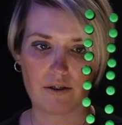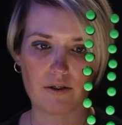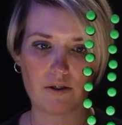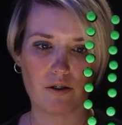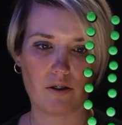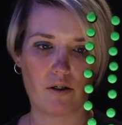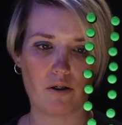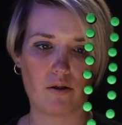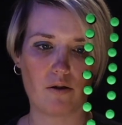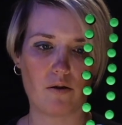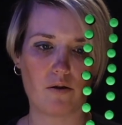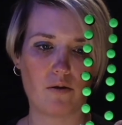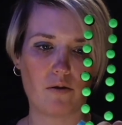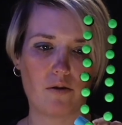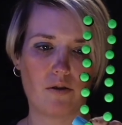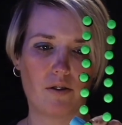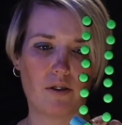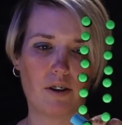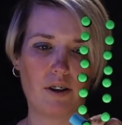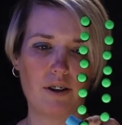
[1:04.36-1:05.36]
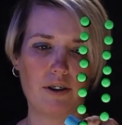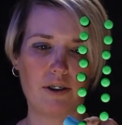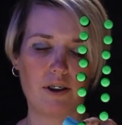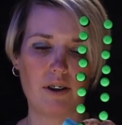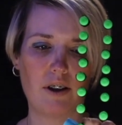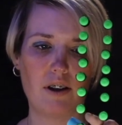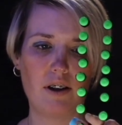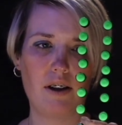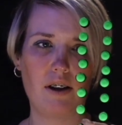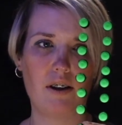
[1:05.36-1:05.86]
so he
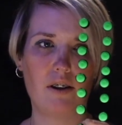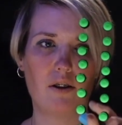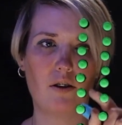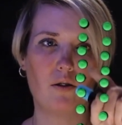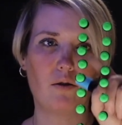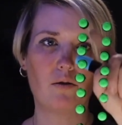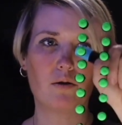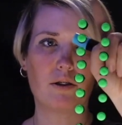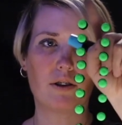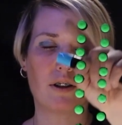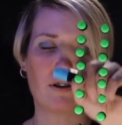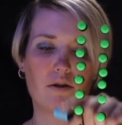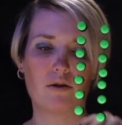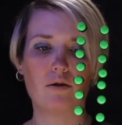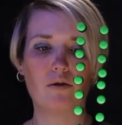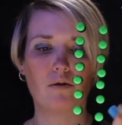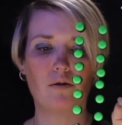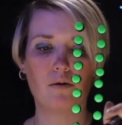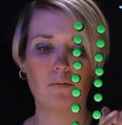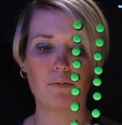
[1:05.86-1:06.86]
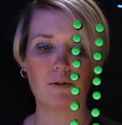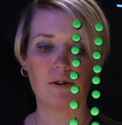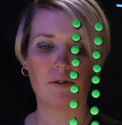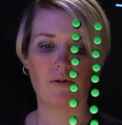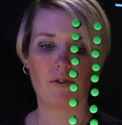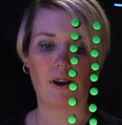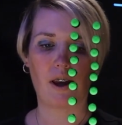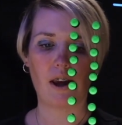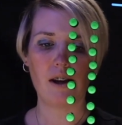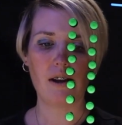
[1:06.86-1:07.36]
said that he knows that two groups
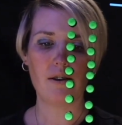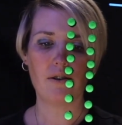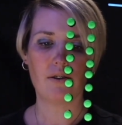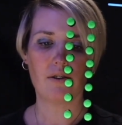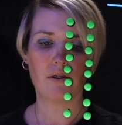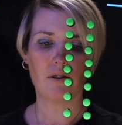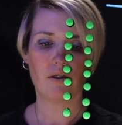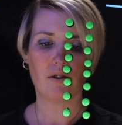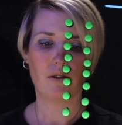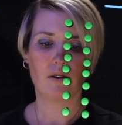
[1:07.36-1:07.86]
of eight